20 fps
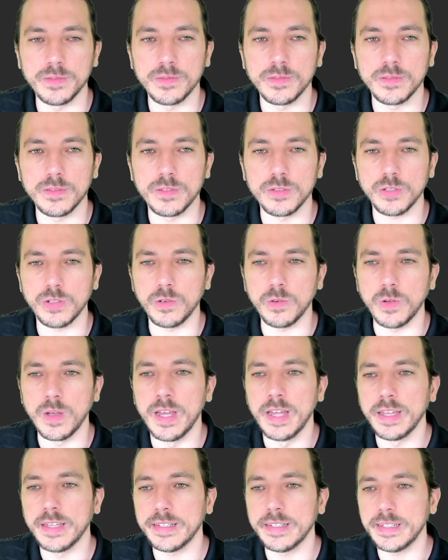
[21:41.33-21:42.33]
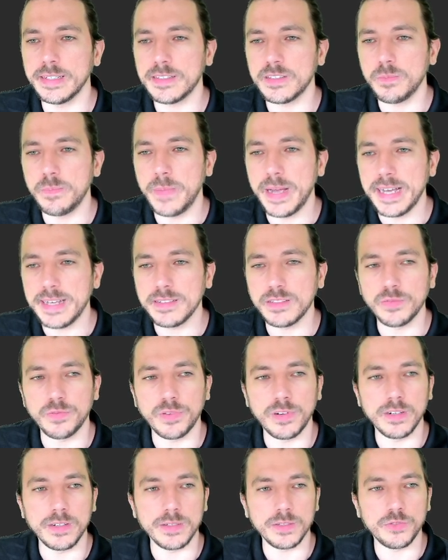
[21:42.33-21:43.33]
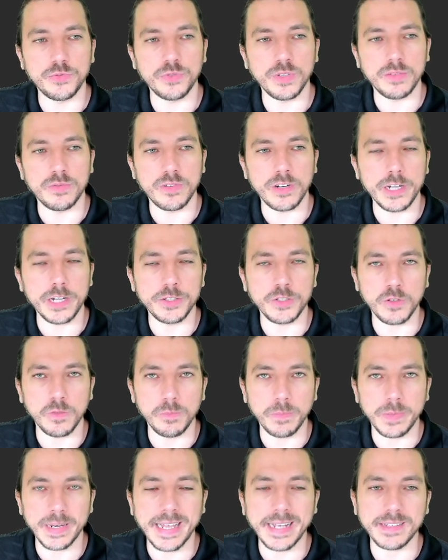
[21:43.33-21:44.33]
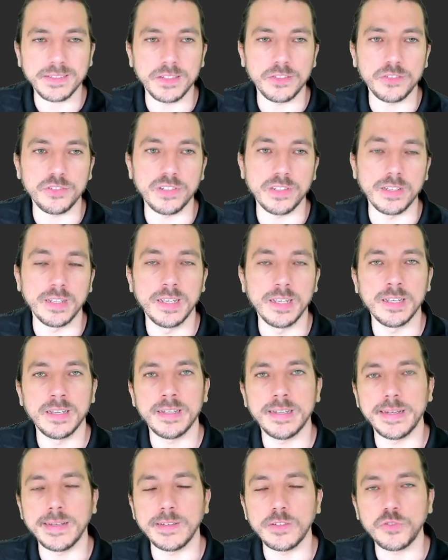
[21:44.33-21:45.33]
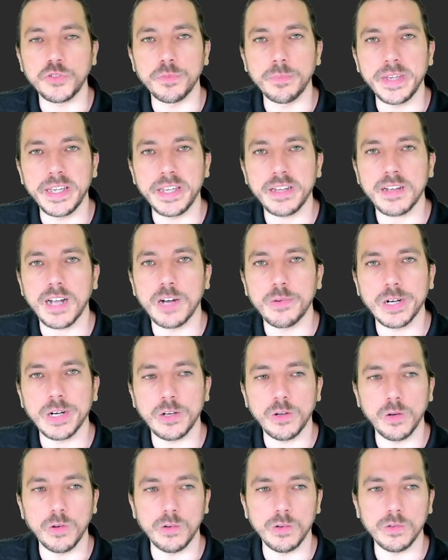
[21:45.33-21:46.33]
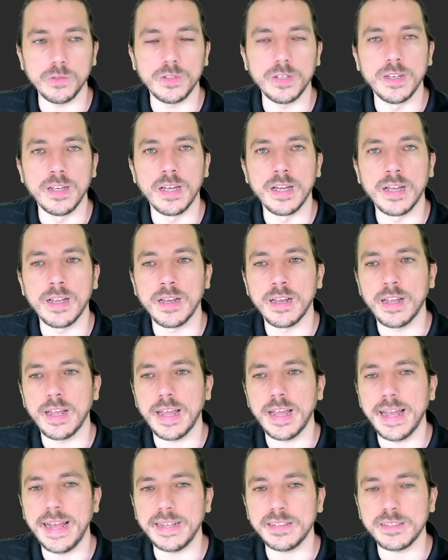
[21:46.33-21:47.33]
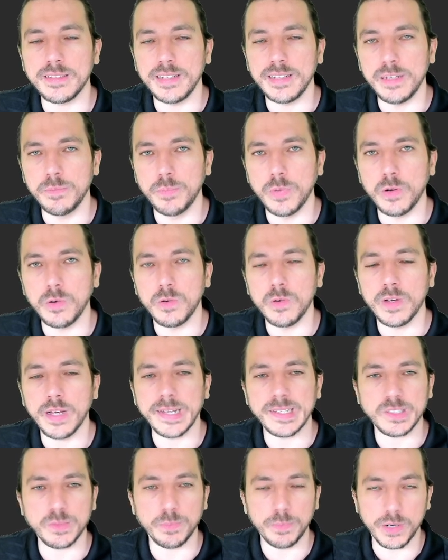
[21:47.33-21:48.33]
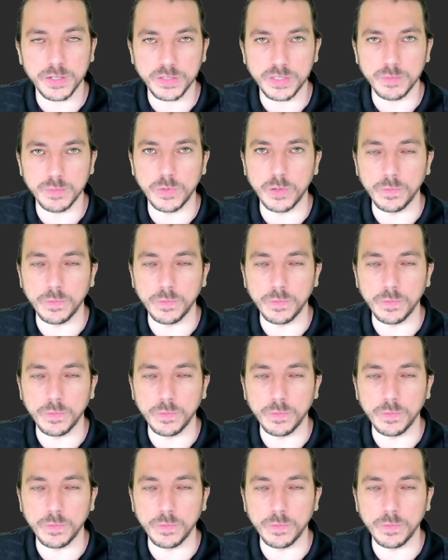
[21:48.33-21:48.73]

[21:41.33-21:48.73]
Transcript: So it's best for us to avoid complexity and to make our code as simple as possible.